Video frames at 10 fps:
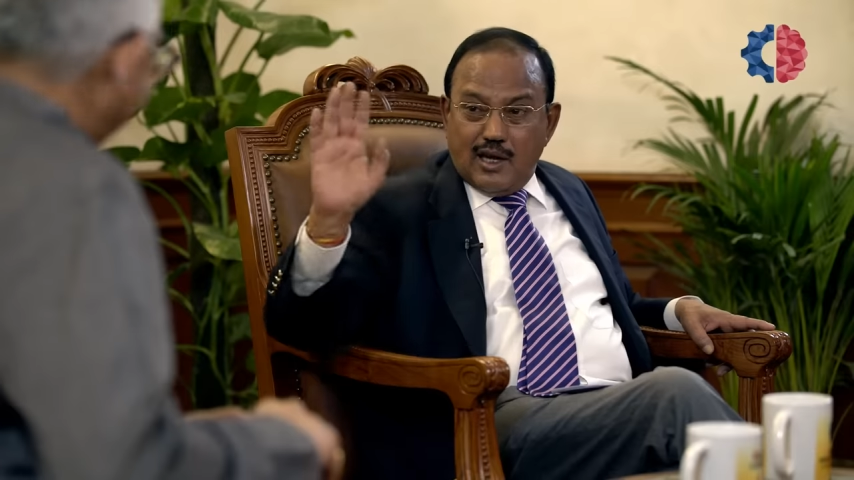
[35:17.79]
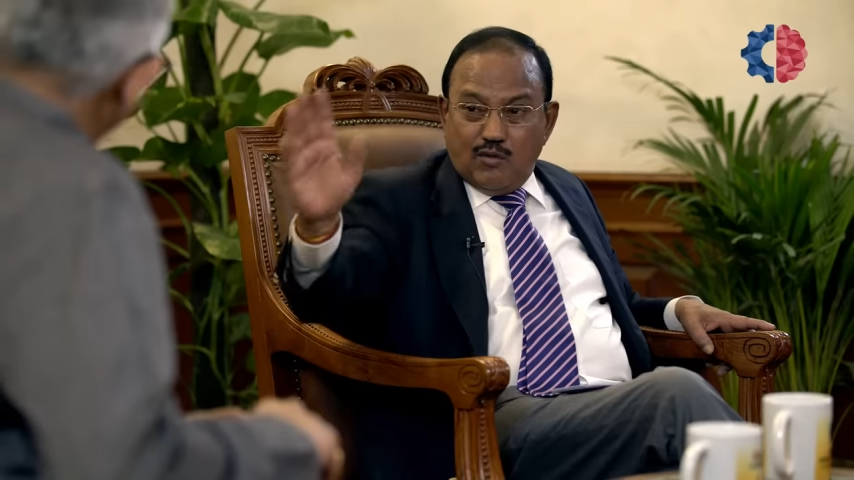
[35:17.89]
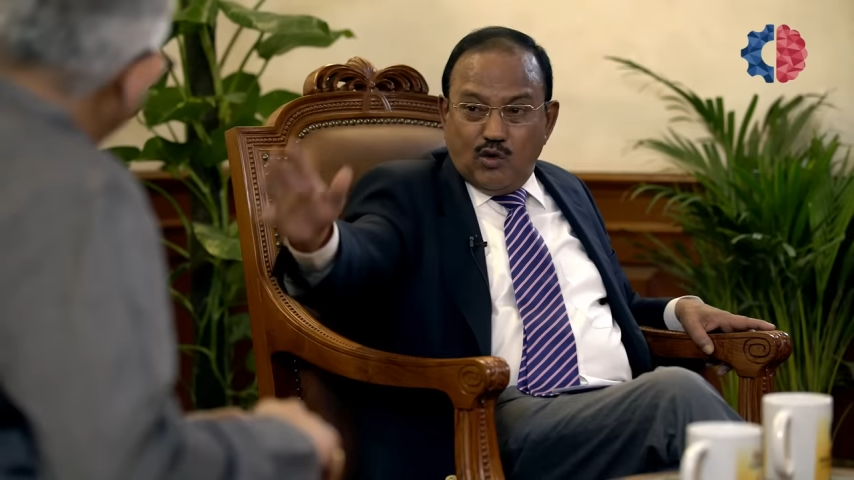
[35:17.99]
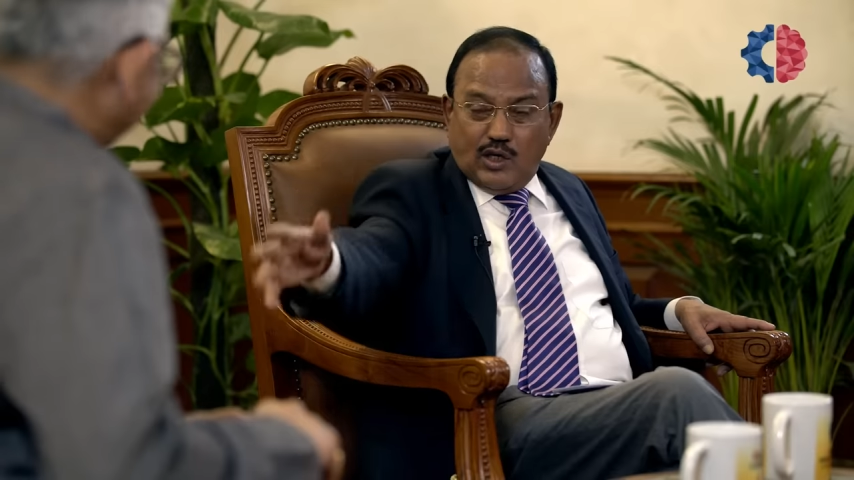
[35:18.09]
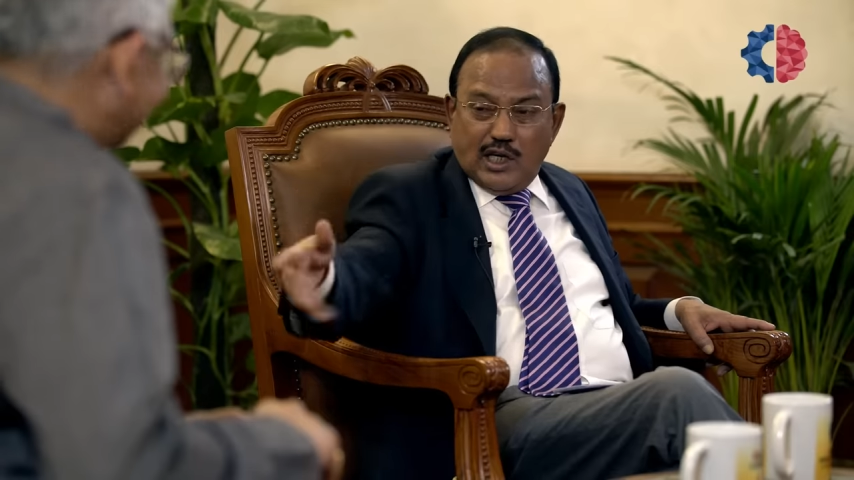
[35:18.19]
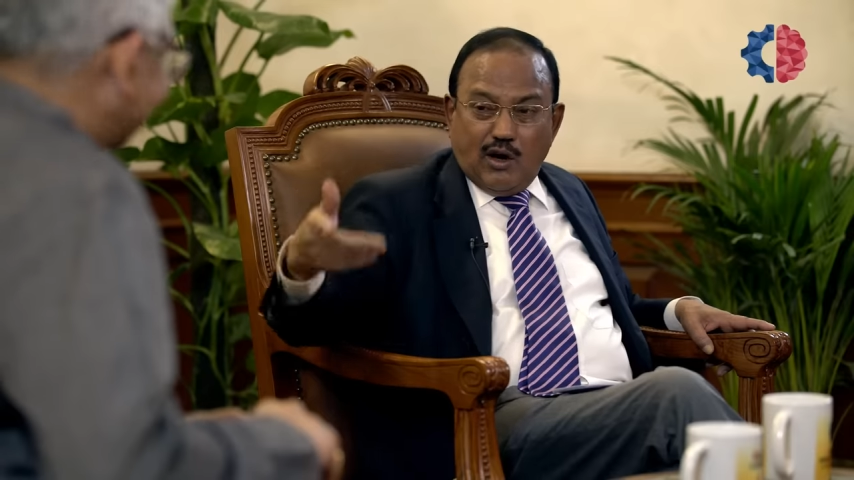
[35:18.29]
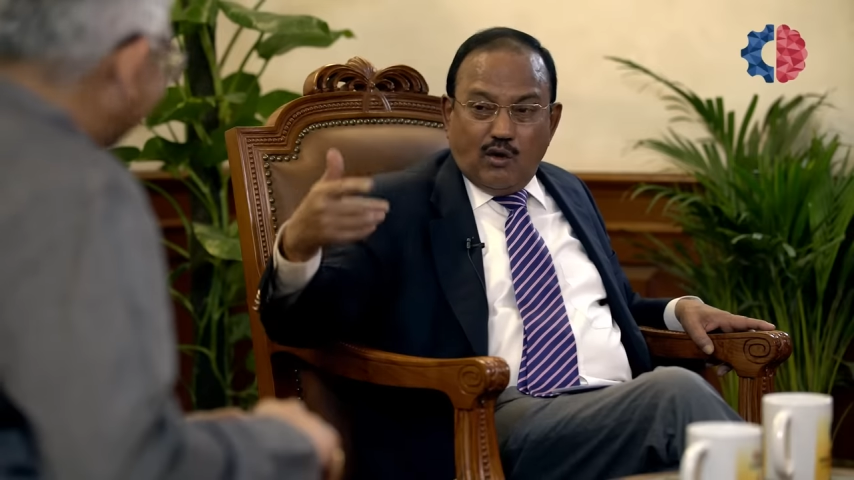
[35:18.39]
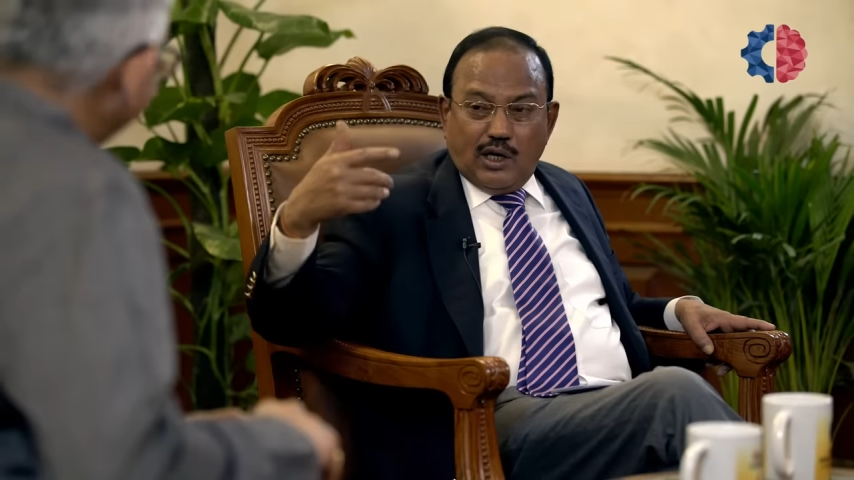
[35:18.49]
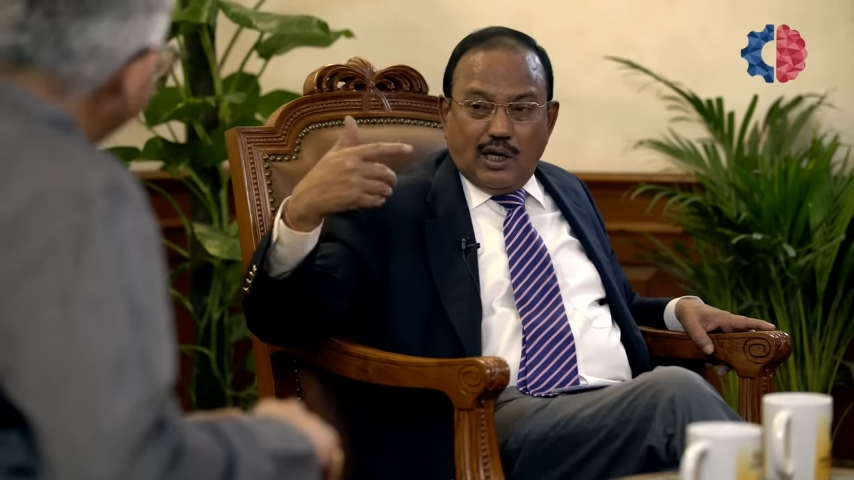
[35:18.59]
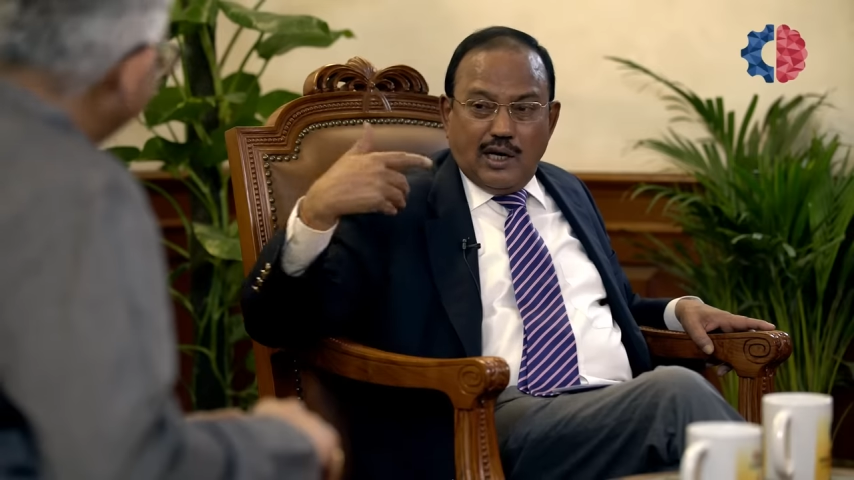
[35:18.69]
If you take
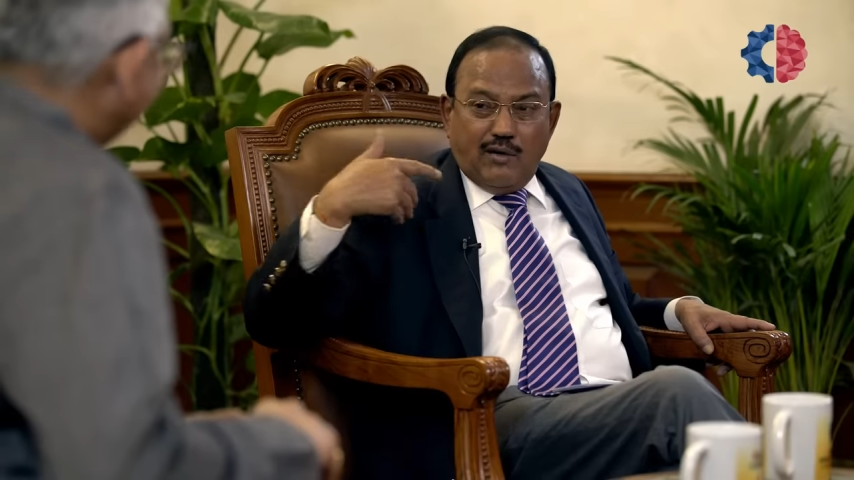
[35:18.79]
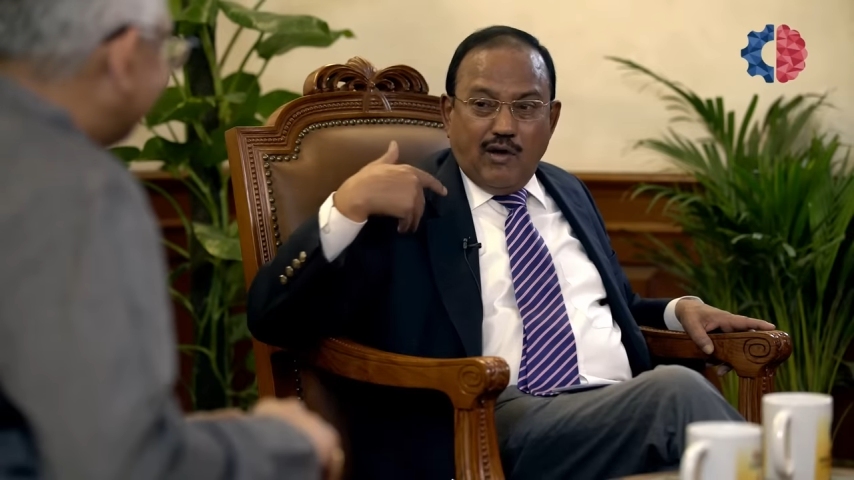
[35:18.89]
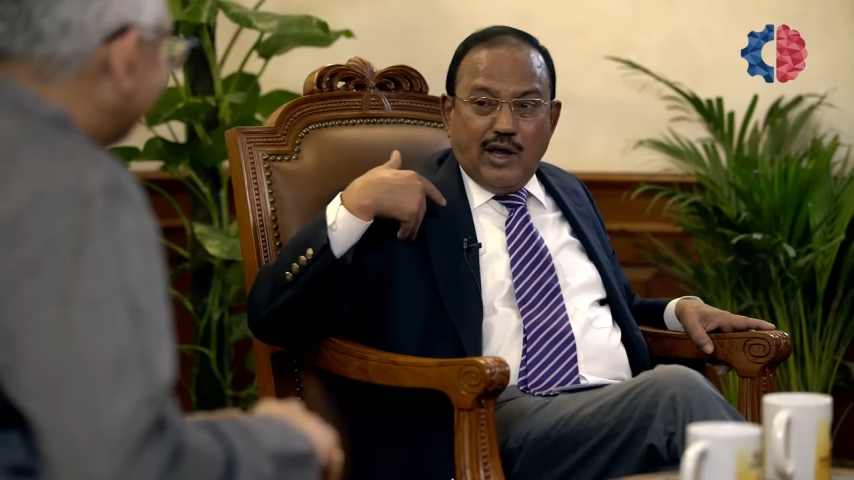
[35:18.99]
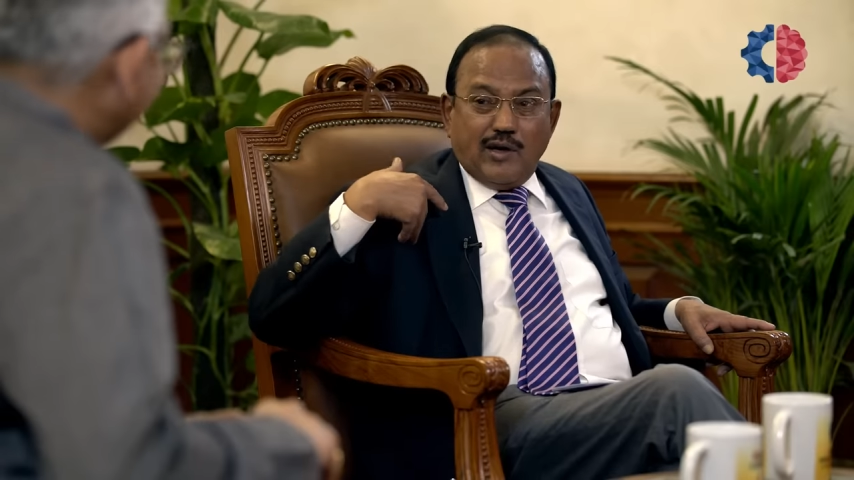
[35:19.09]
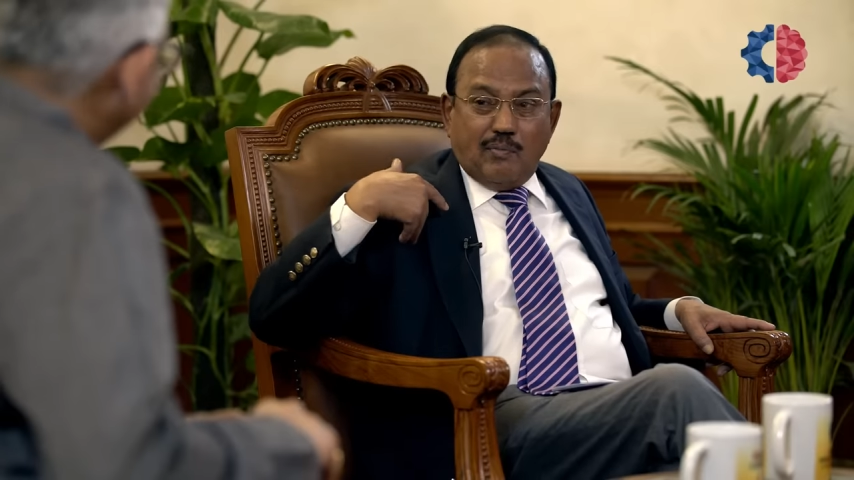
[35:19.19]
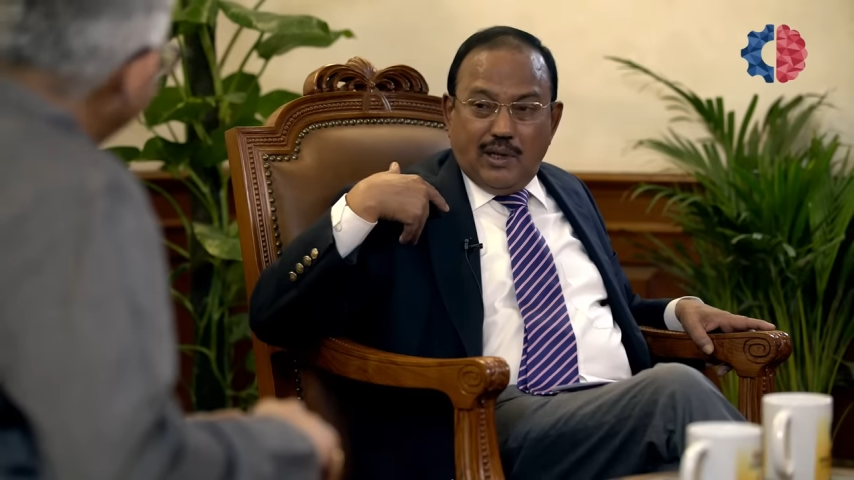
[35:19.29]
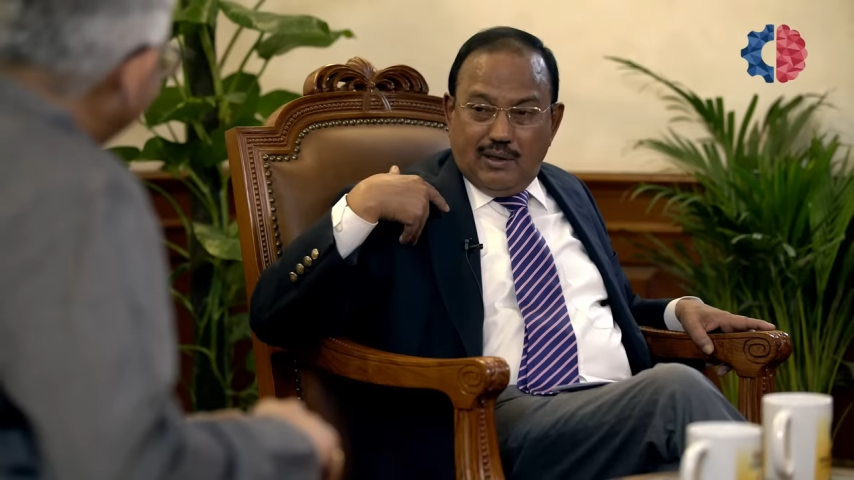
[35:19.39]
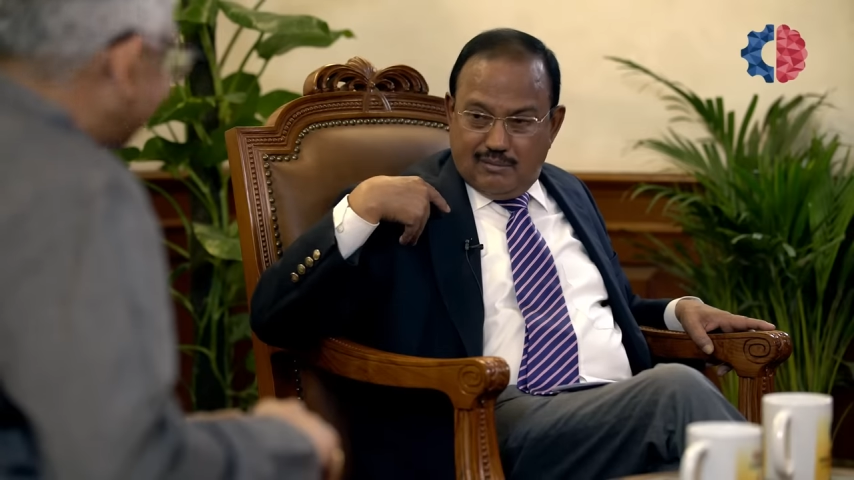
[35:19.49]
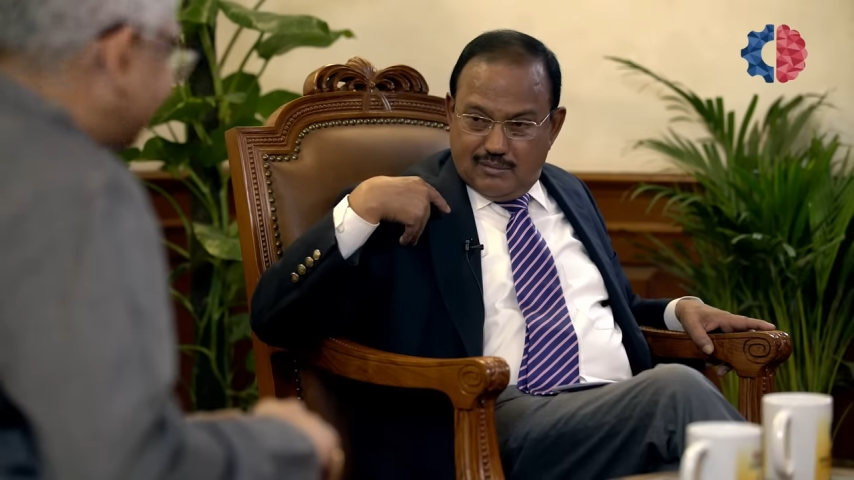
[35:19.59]
out a gun and fire at me,